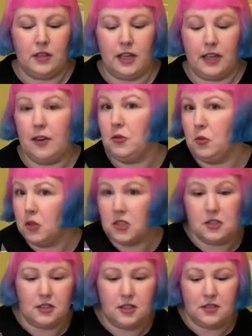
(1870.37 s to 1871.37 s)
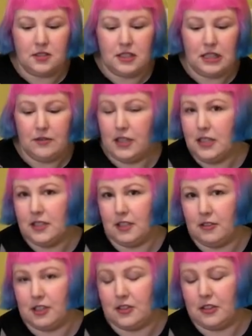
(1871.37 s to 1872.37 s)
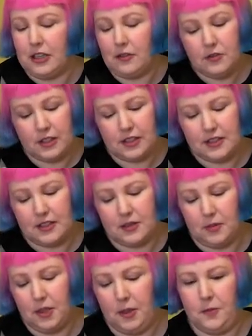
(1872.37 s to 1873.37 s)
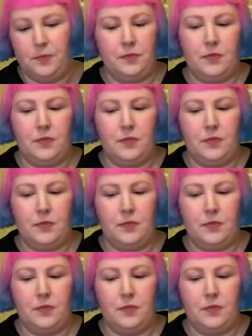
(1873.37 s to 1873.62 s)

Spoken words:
And have you watched the TV series on Netflix as well?